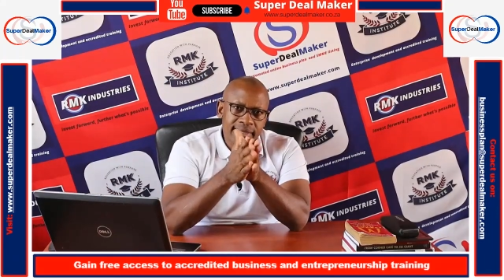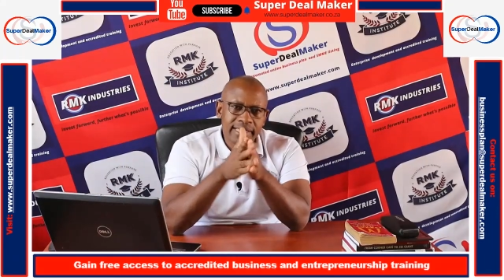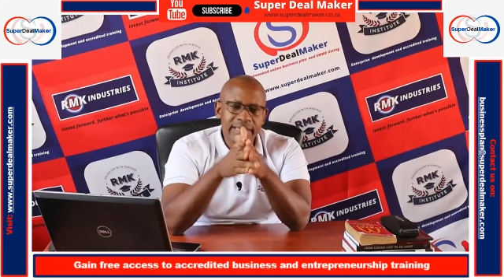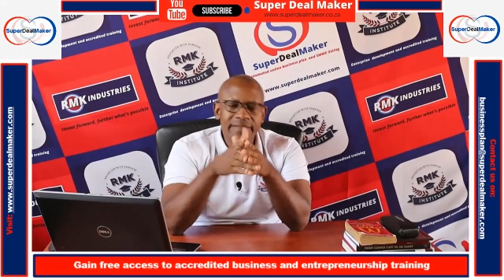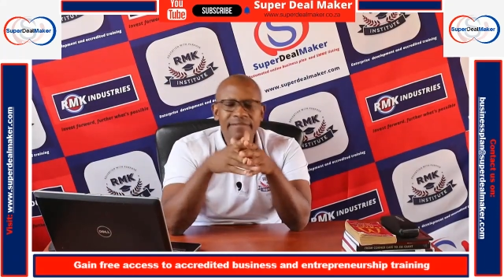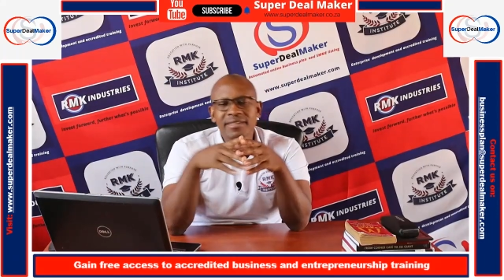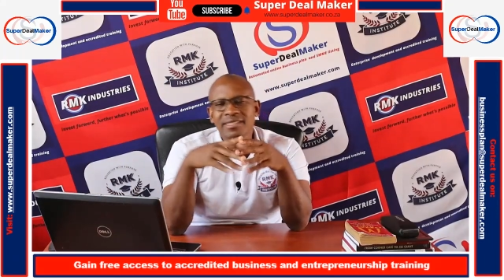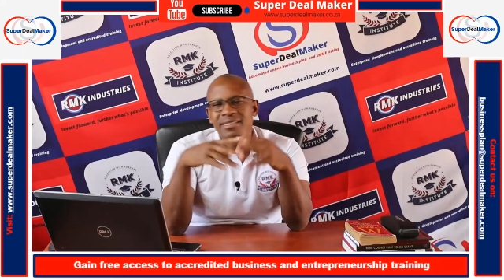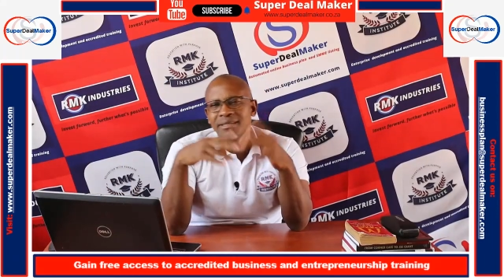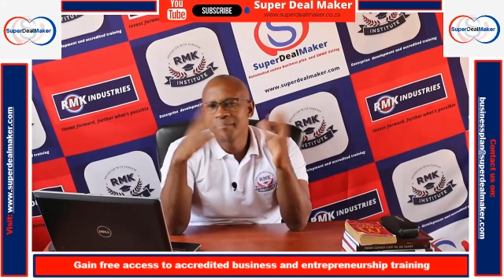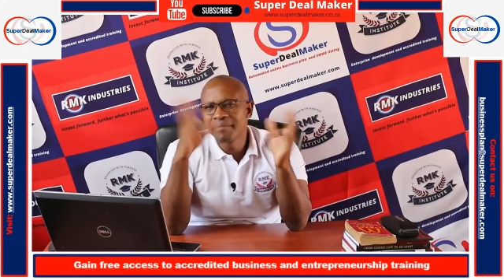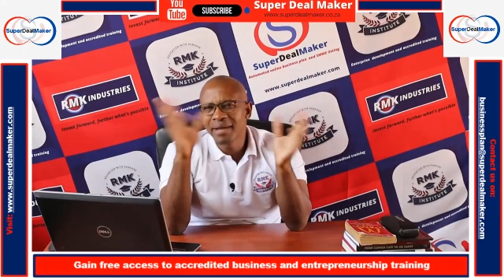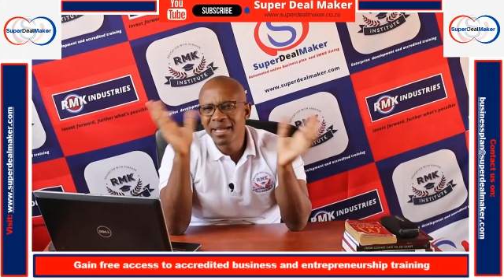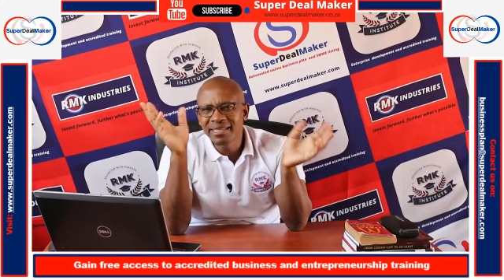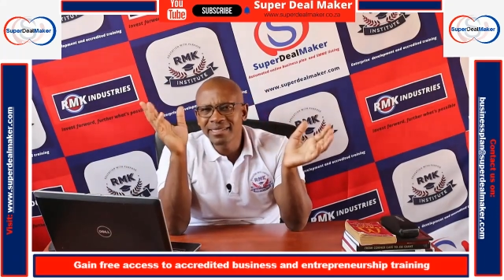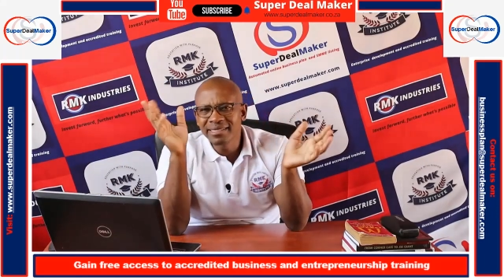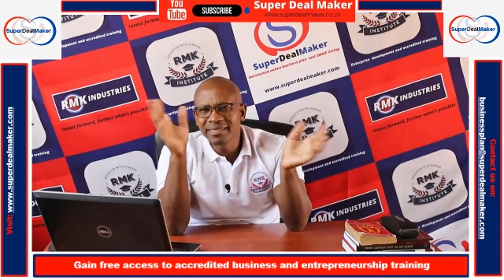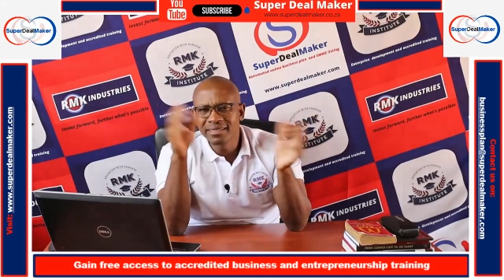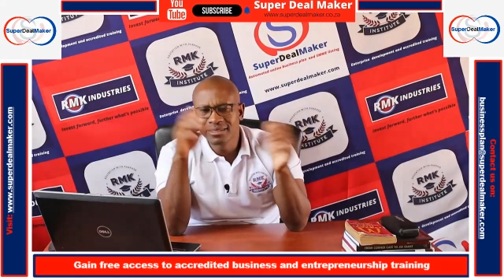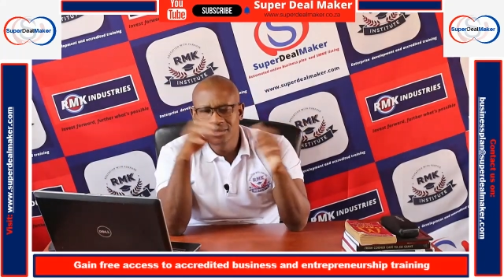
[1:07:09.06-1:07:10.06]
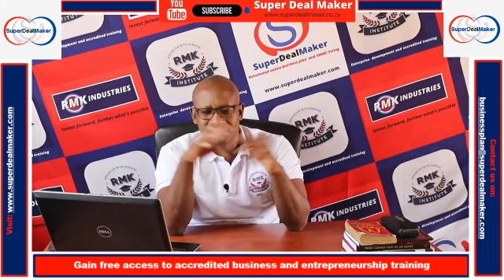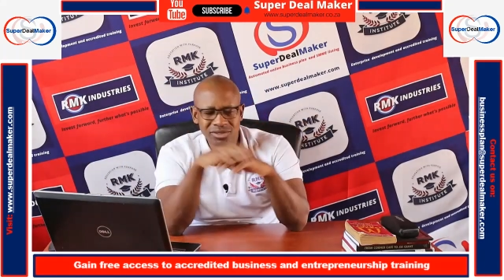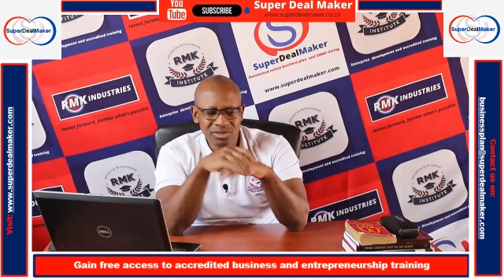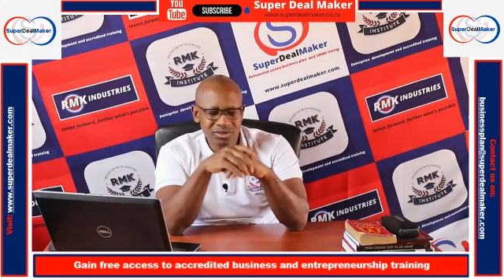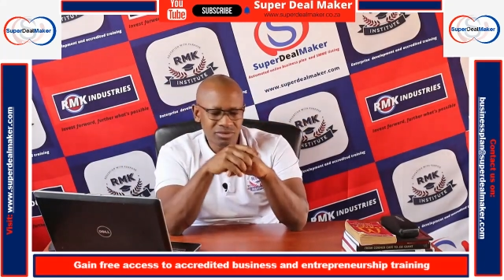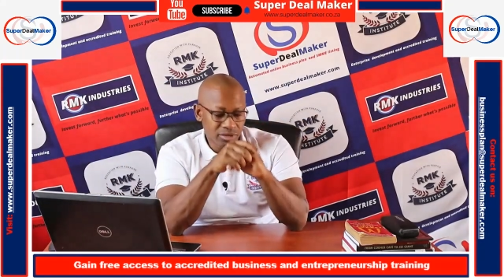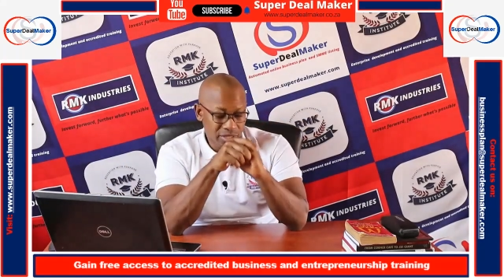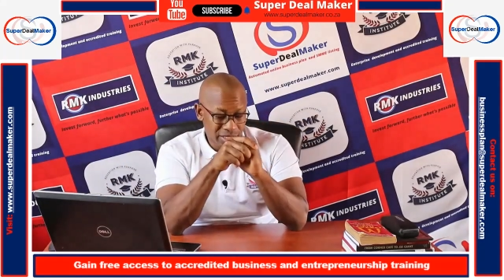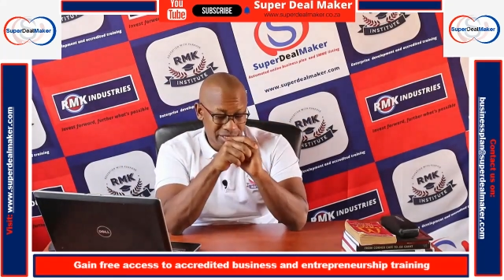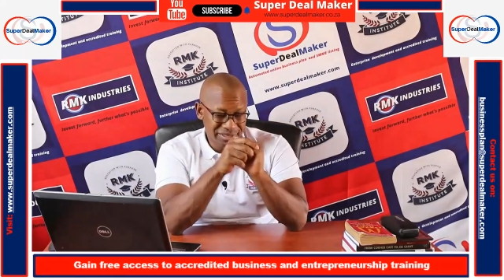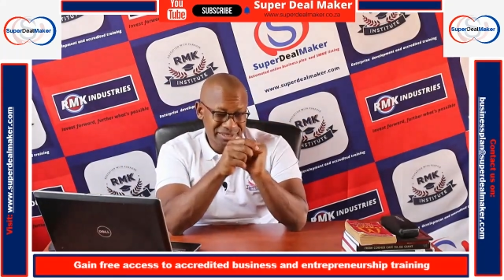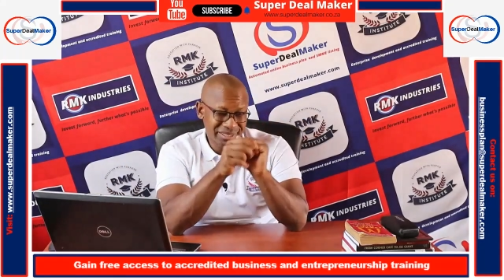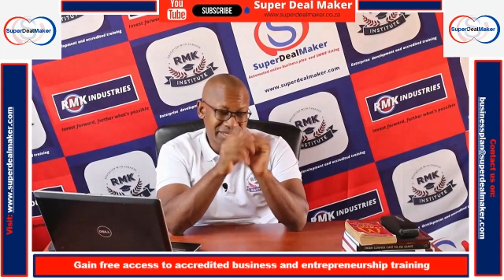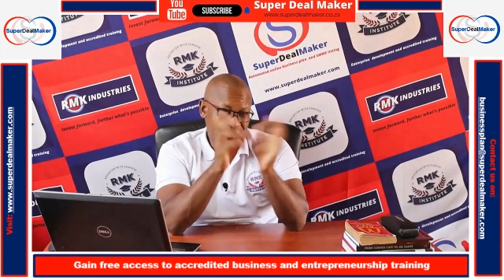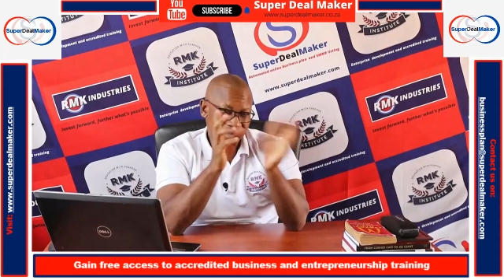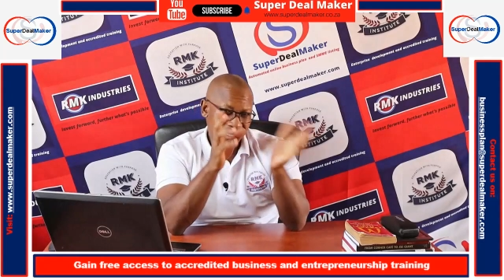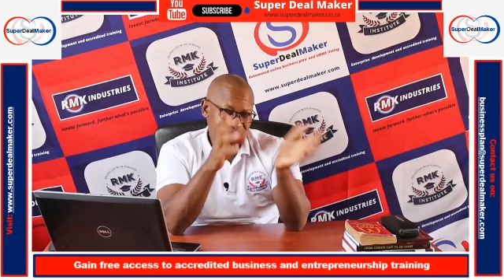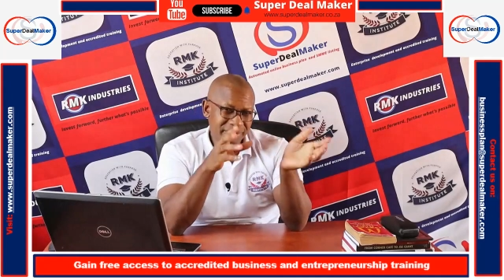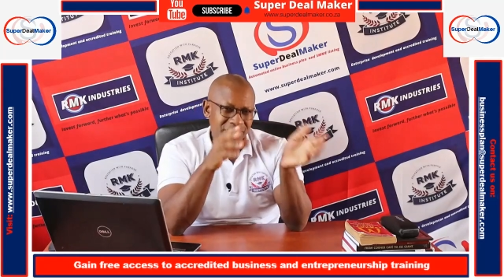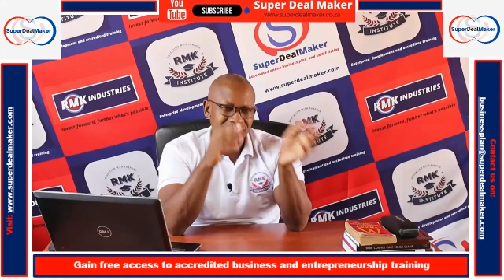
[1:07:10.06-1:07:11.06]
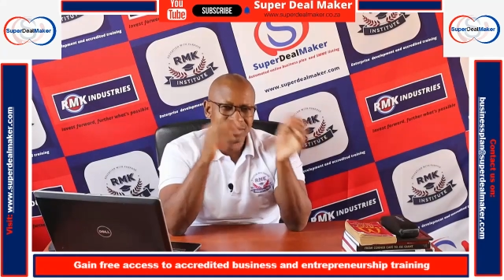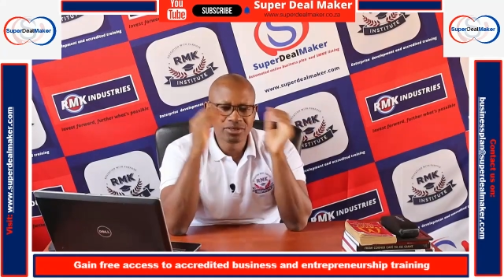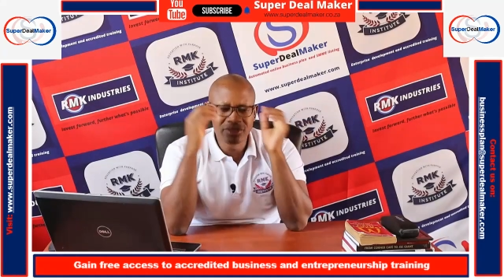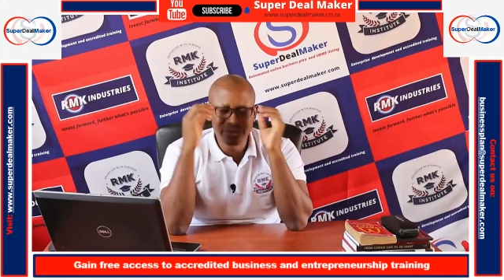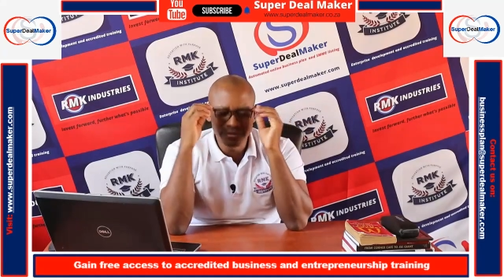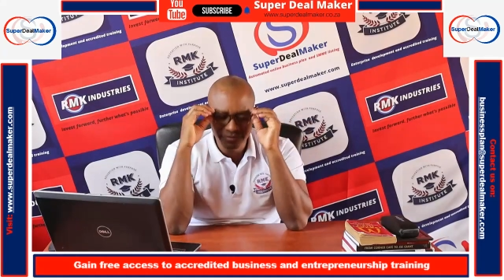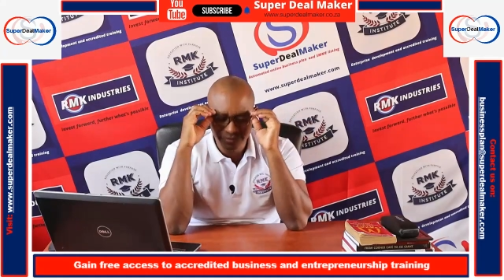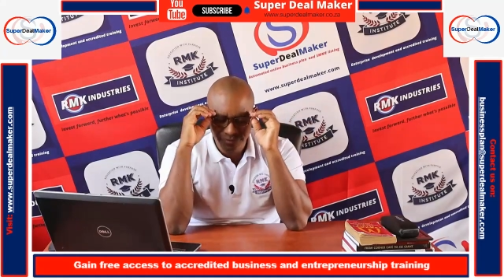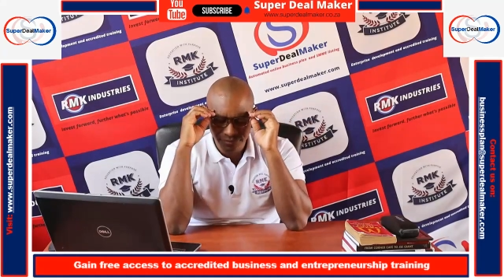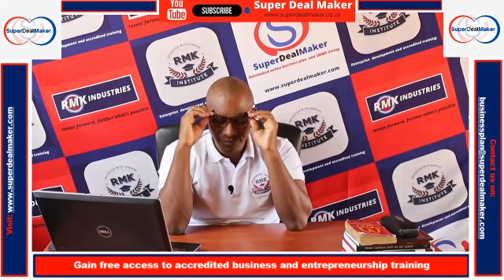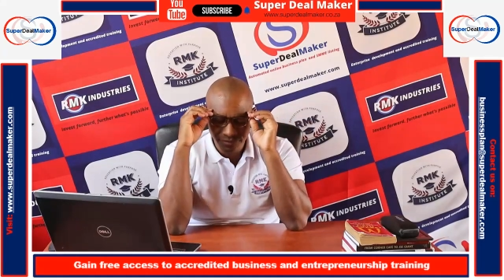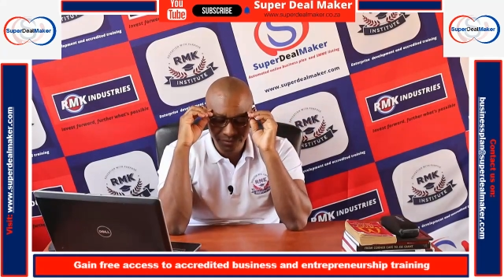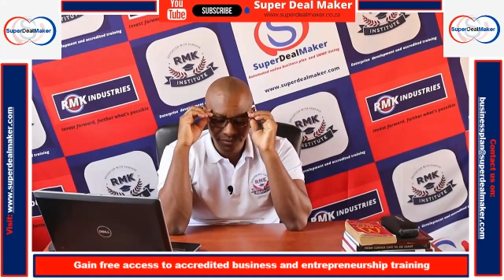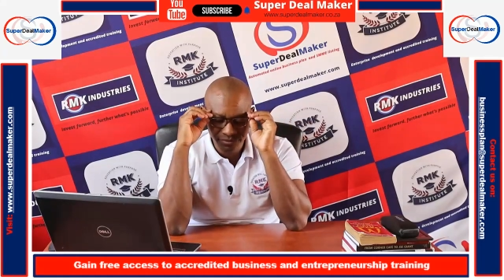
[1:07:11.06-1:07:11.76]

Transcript: If it's a mining department of